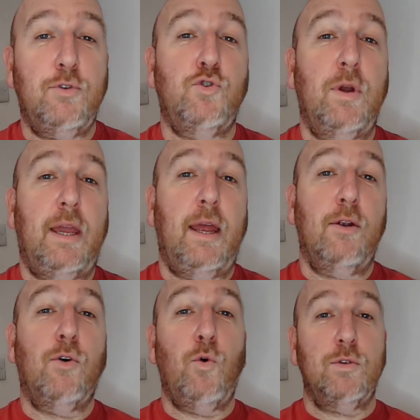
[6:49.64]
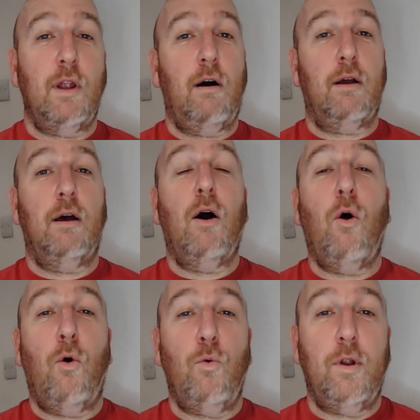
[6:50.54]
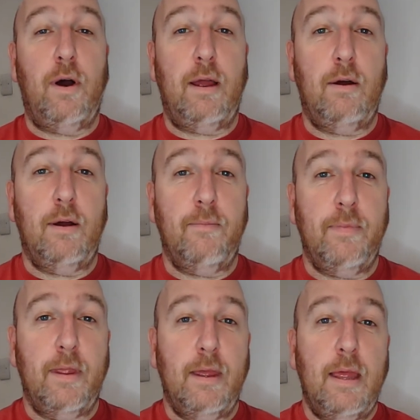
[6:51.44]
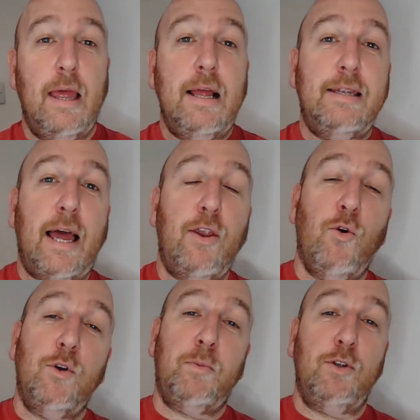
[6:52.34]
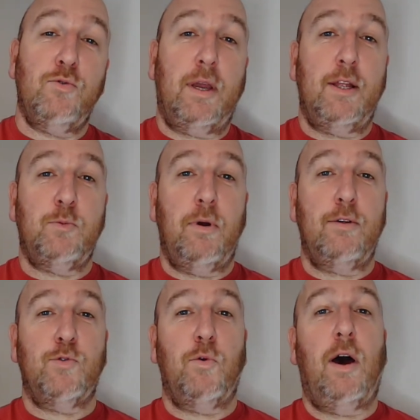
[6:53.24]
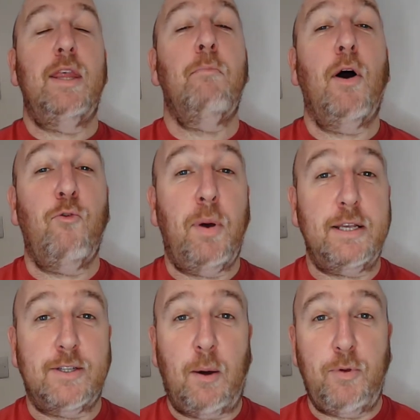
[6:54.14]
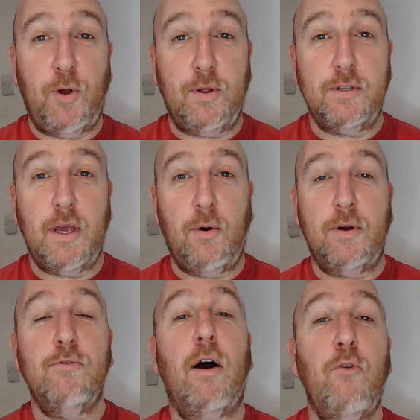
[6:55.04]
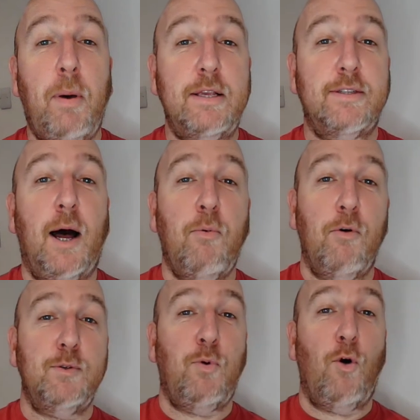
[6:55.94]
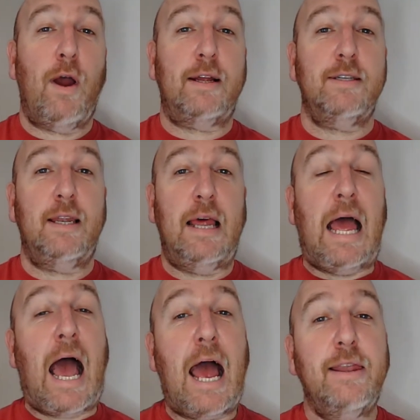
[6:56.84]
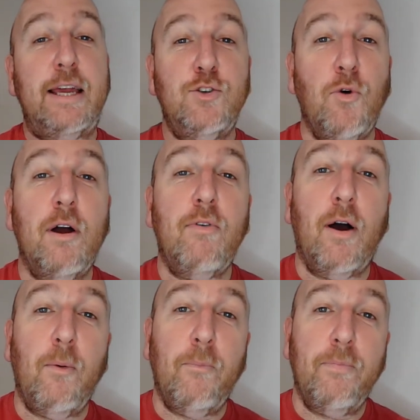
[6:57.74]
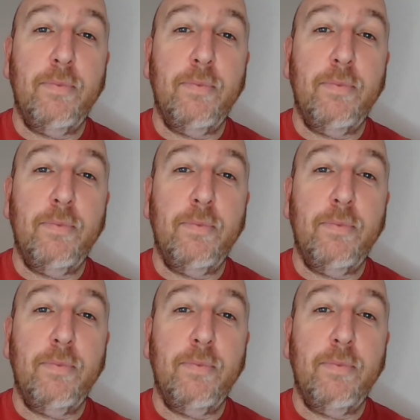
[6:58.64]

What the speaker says: drinking Coors Lager all night. Daniel has been drinking spirits all night. They're both pissed up, you can tell. They're either pissed up or it's poor acting. And they drive home.